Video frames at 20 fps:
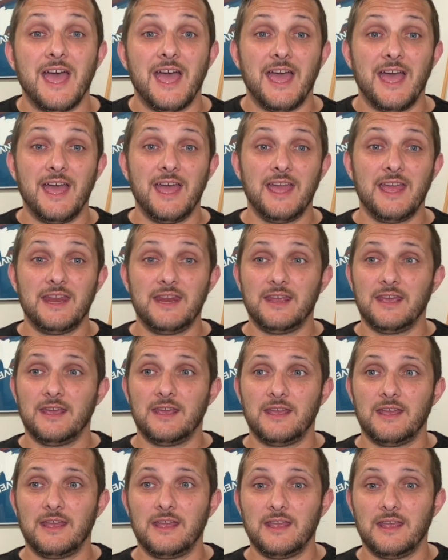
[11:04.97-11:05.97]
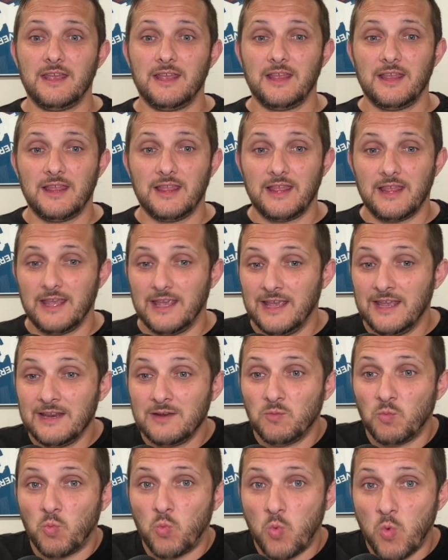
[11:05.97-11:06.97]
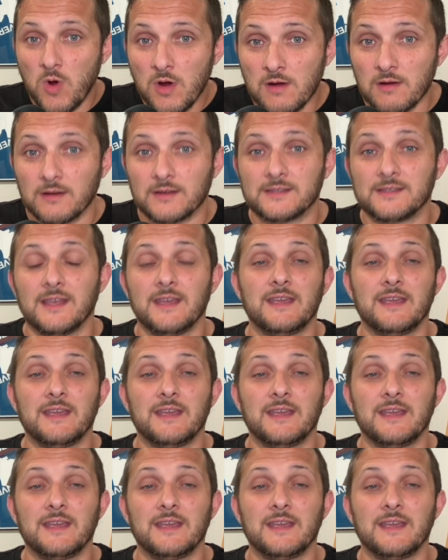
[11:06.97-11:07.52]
And it works.